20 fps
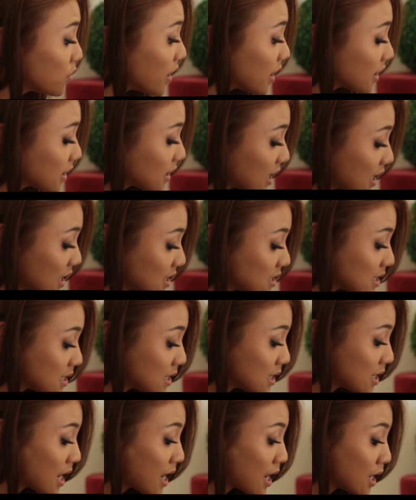I can't
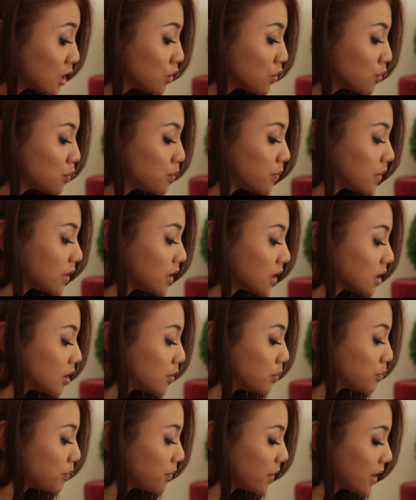deny you've been
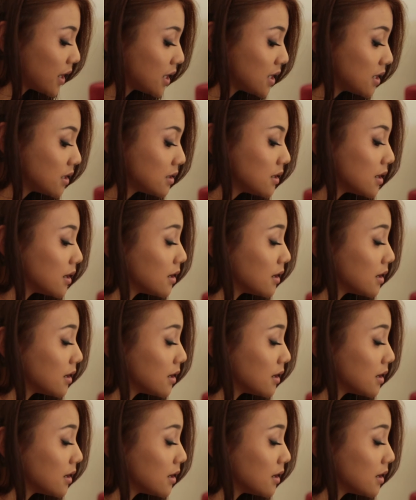a pain.